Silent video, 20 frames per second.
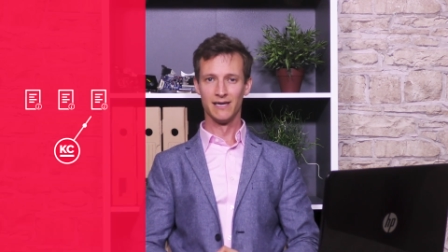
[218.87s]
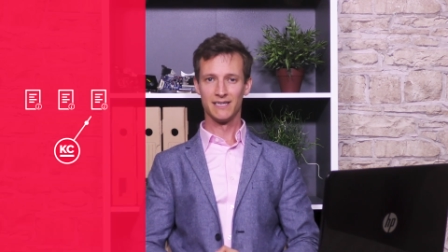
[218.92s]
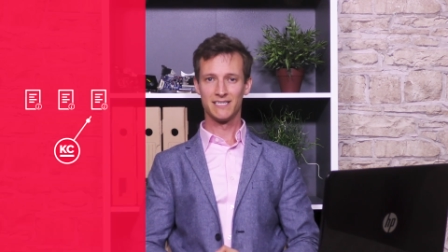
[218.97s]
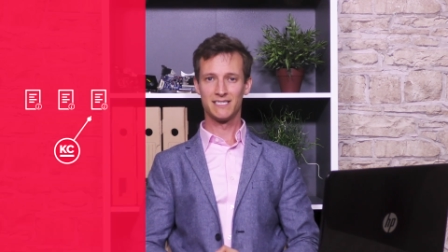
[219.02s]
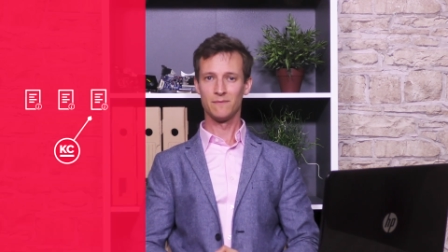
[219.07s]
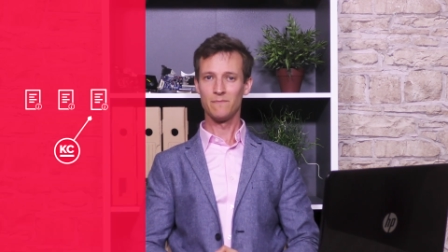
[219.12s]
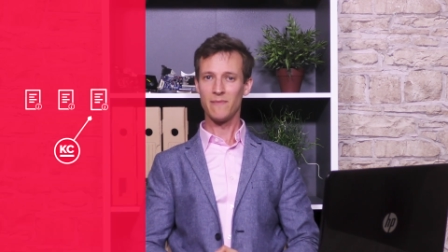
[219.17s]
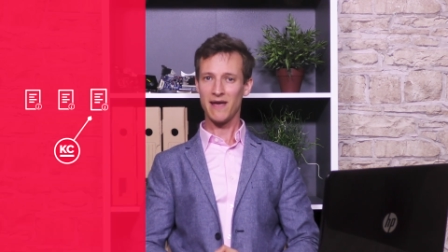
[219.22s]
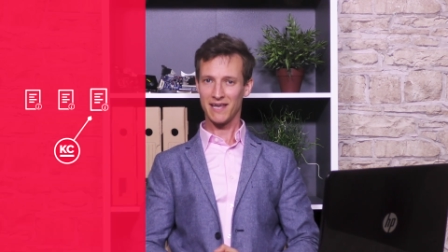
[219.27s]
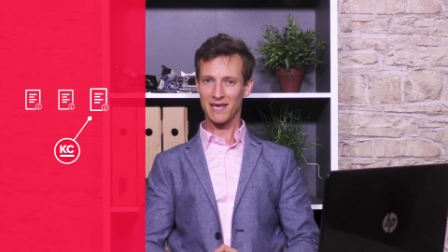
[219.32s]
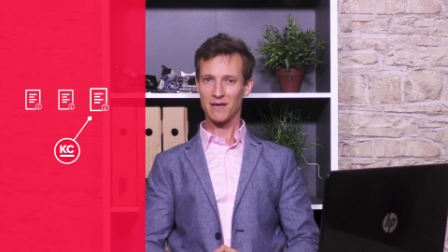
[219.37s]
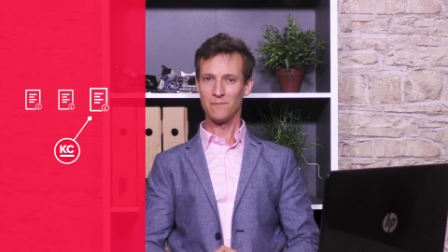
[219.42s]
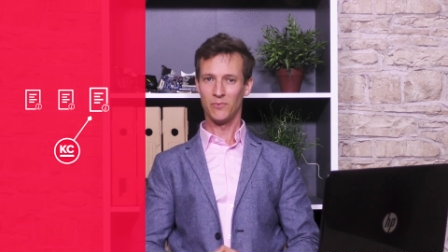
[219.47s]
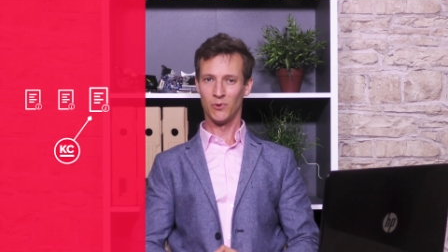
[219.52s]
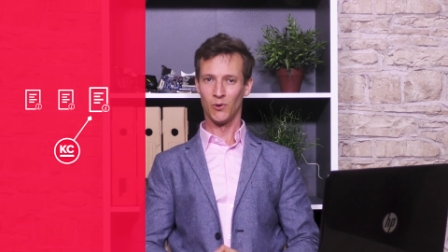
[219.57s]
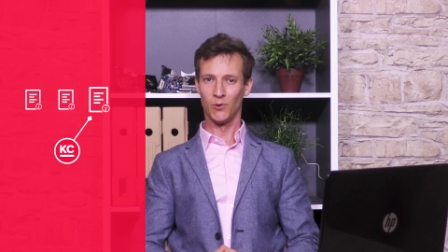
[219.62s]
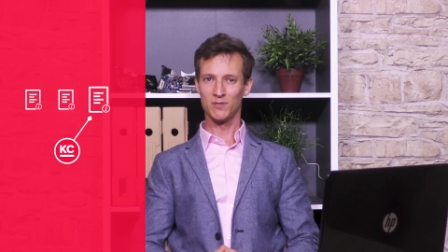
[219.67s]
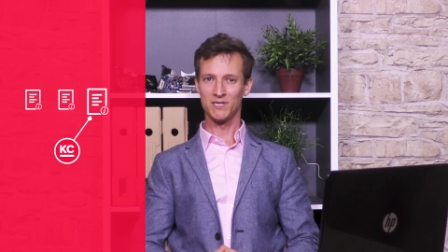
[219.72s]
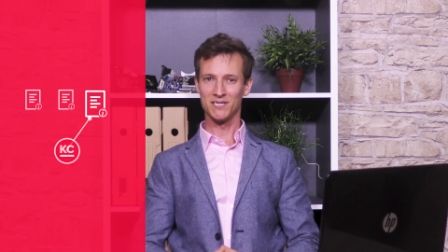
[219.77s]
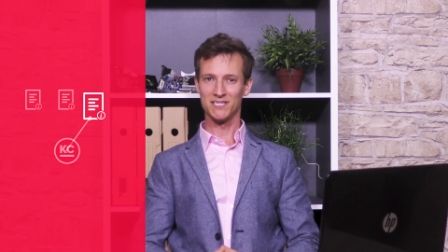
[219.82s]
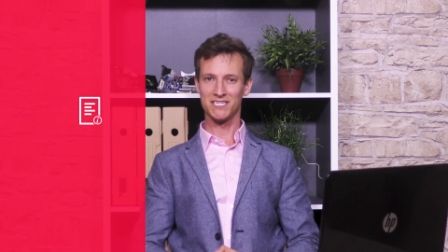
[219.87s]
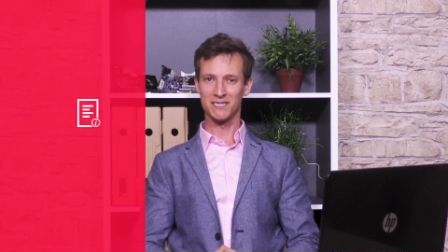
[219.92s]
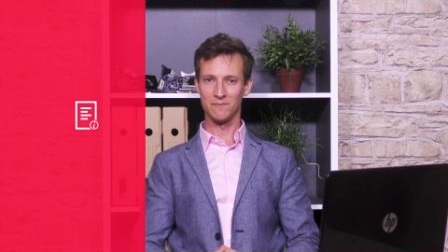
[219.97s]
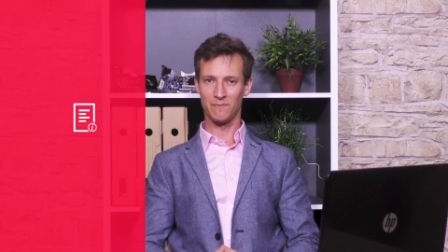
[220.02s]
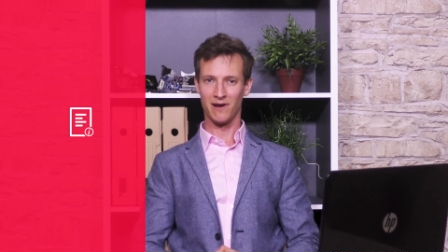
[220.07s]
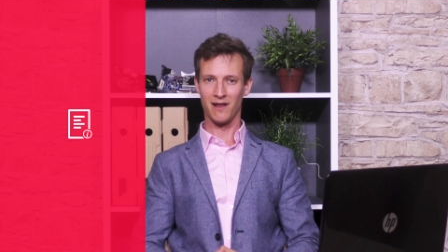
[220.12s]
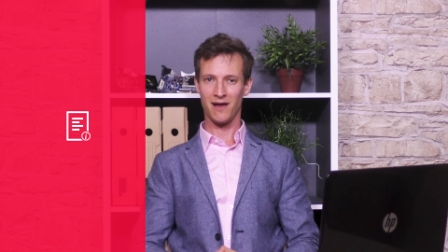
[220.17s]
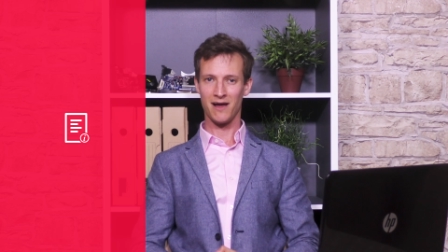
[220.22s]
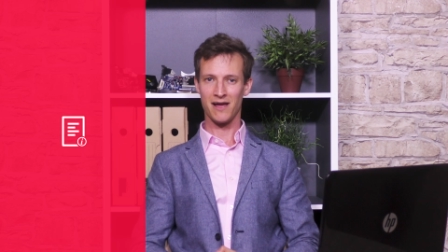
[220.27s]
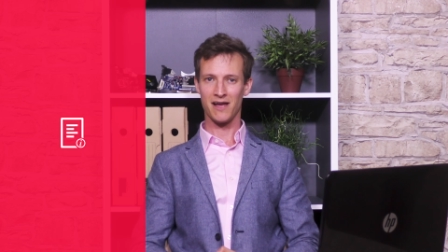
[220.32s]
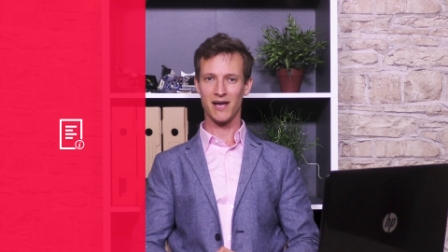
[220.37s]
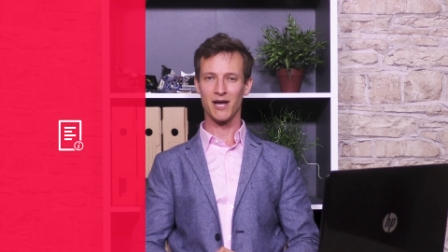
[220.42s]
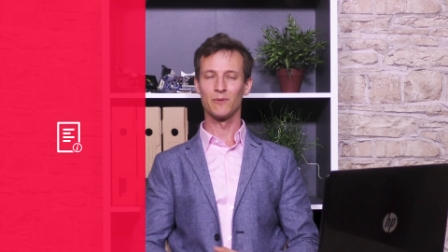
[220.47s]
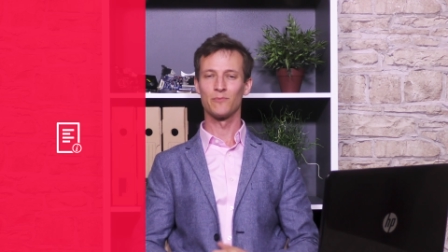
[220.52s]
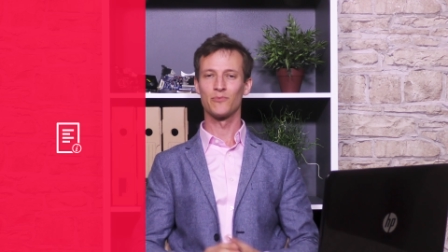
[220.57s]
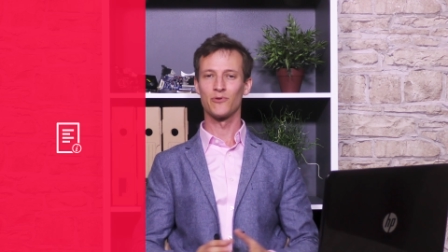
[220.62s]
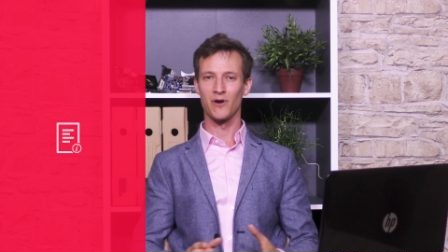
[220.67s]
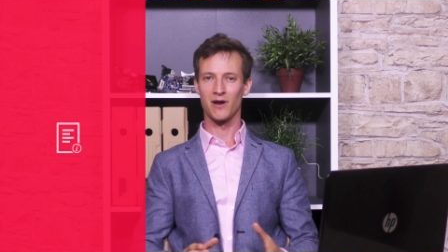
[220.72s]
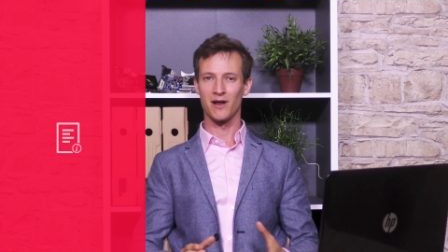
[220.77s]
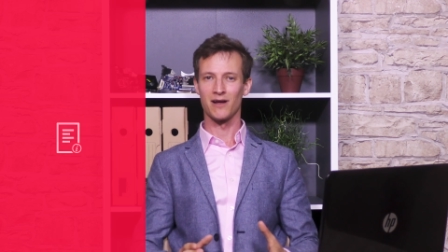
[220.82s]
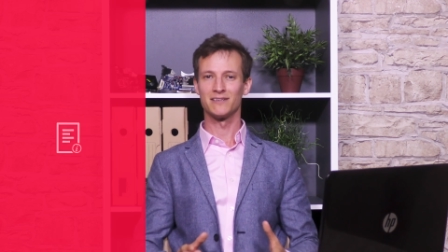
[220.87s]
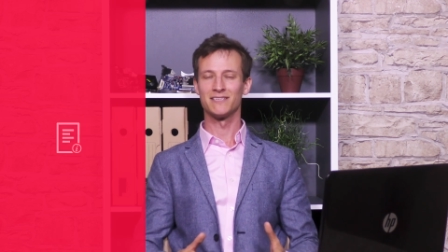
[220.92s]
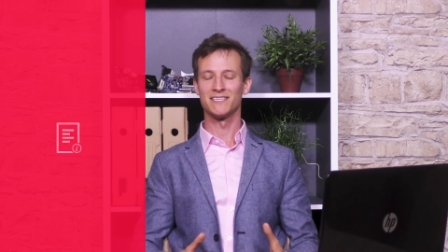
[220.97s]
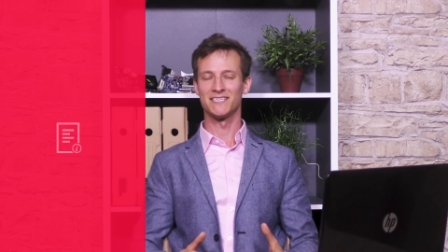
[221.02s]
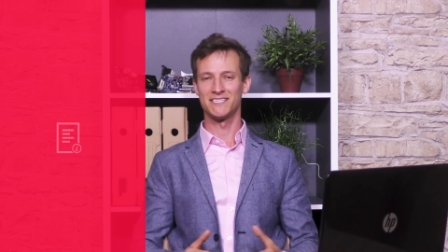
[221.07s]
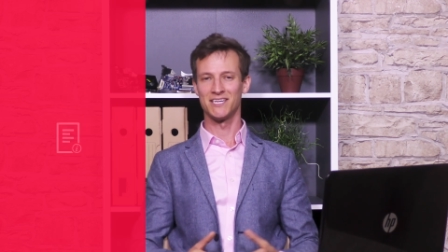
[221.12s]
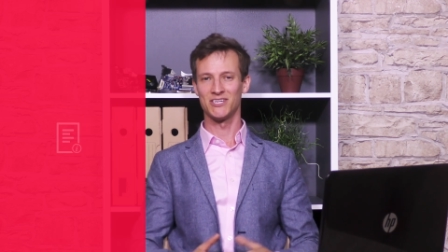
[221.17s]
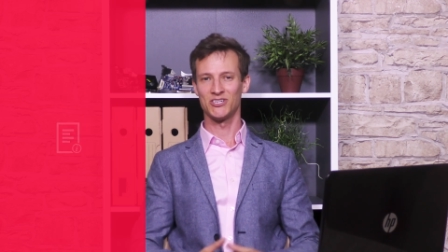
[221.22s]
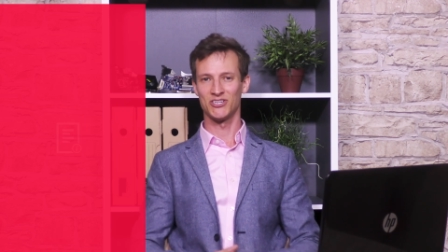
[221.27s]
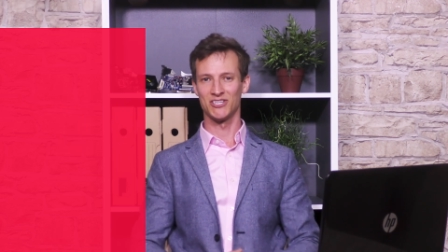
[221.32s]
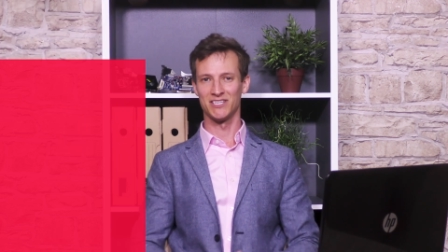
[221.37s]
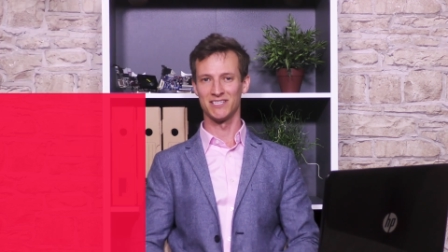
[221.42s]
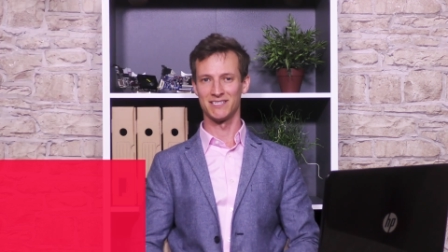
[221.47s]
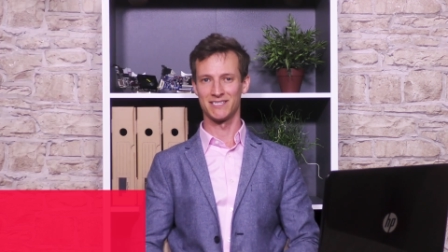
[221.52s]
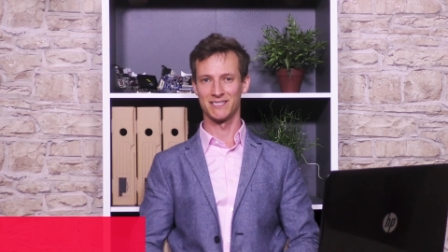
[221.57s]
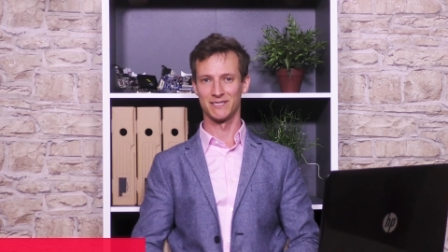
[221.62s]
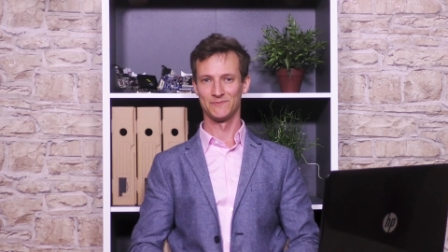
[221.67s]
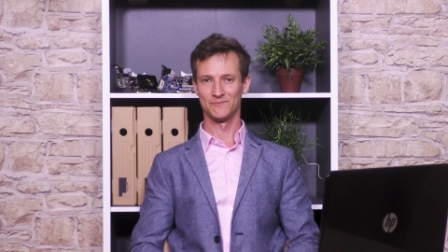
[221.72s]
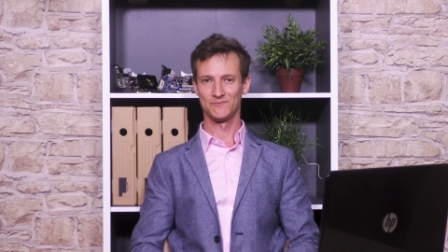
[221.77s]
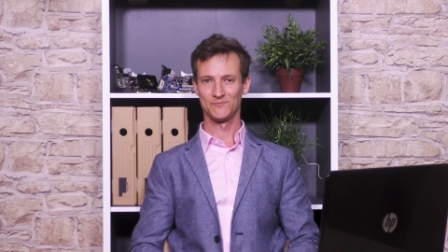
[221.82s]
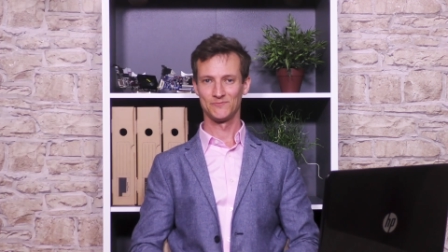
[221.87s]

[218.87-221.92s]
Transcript: to make important supplier and product decisions.